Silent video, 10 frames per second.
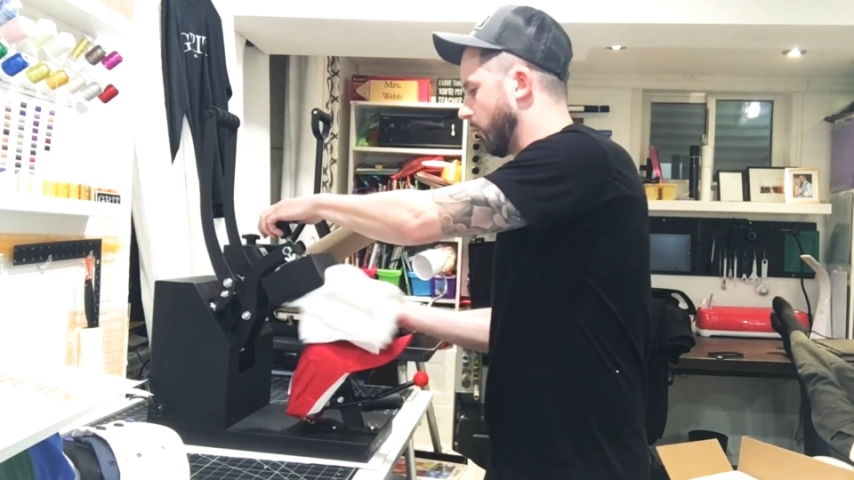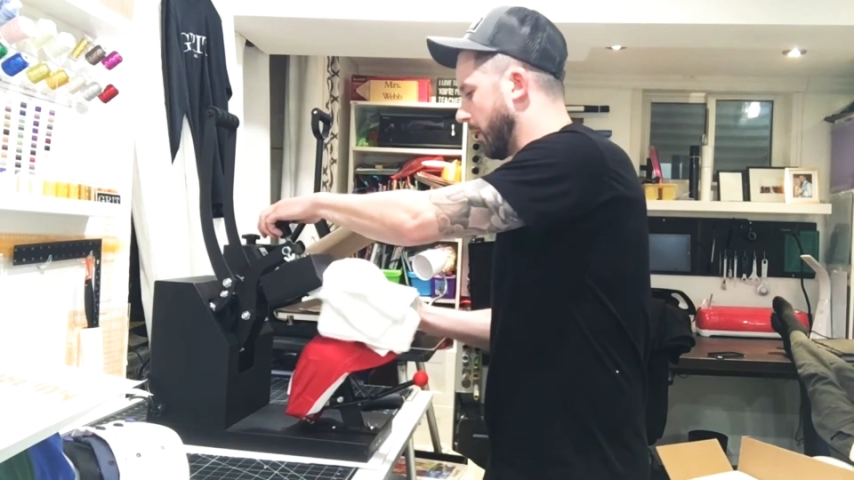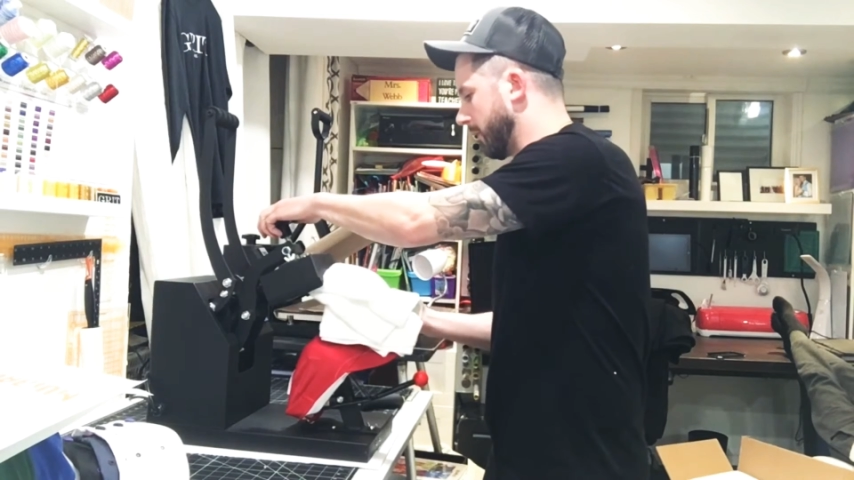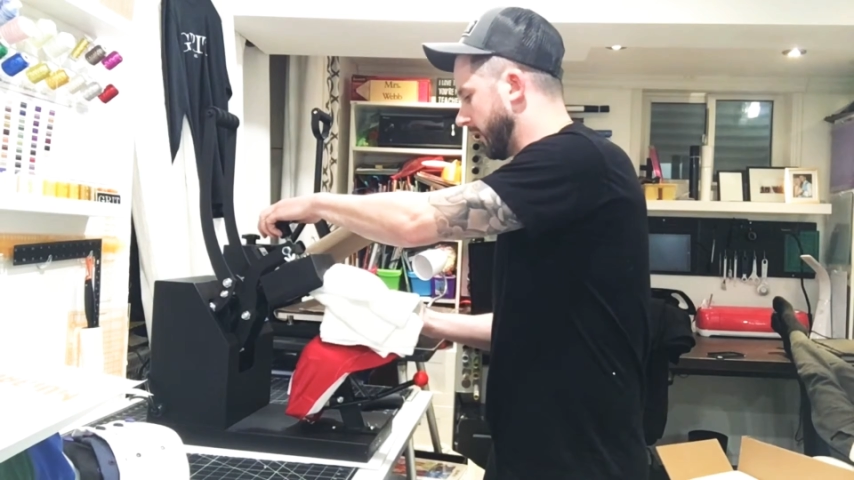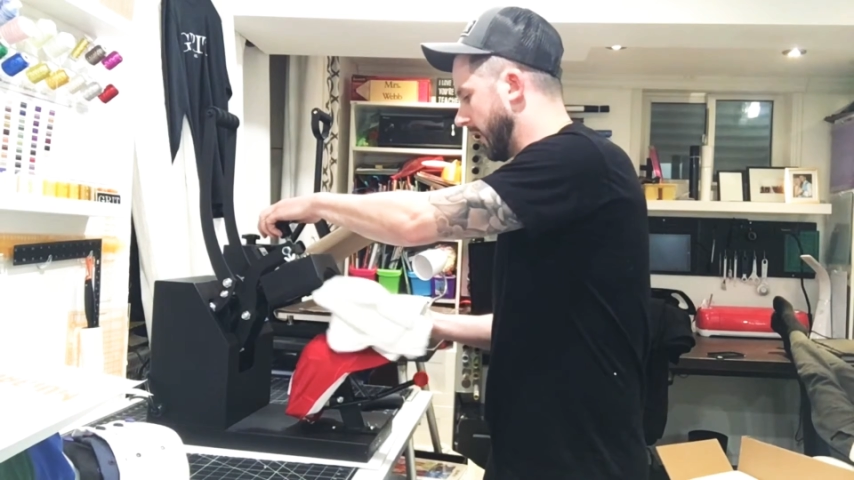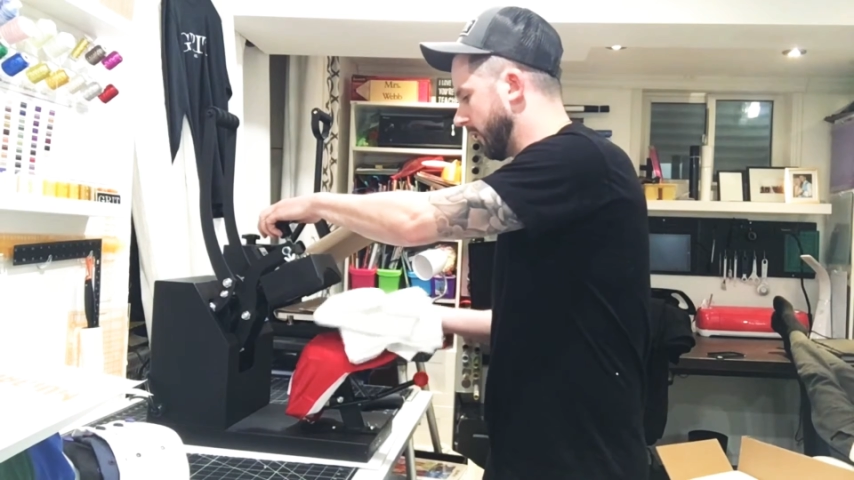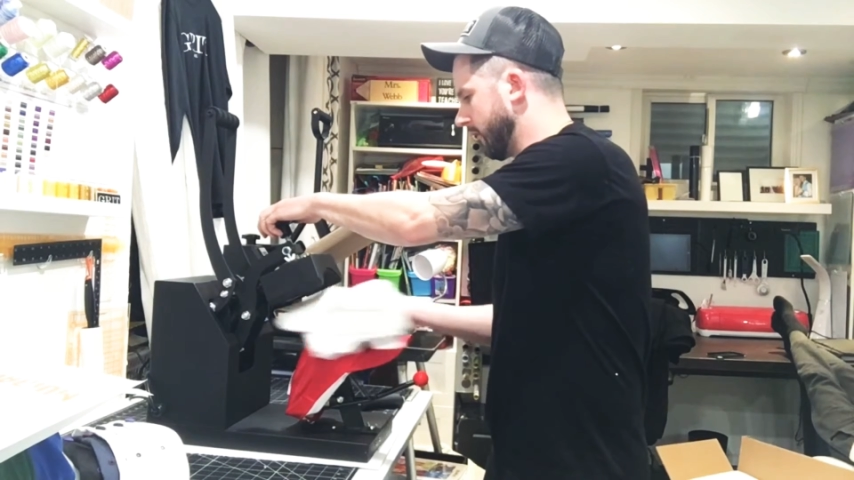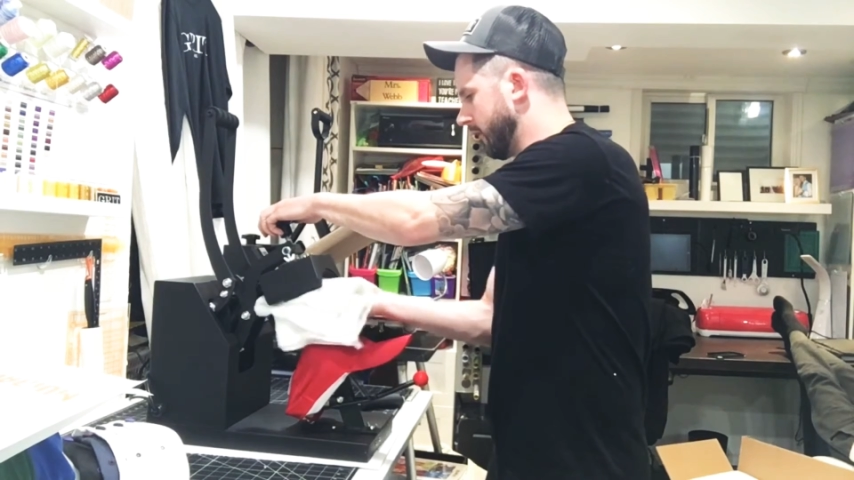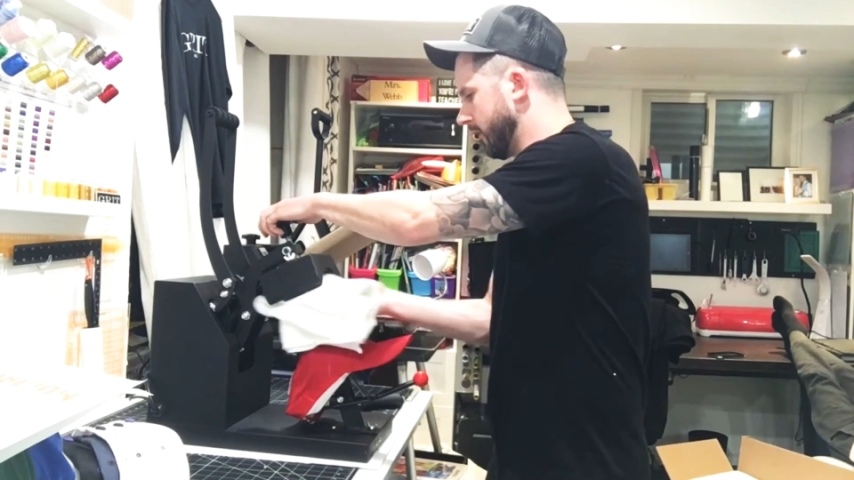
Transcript: wipe it down,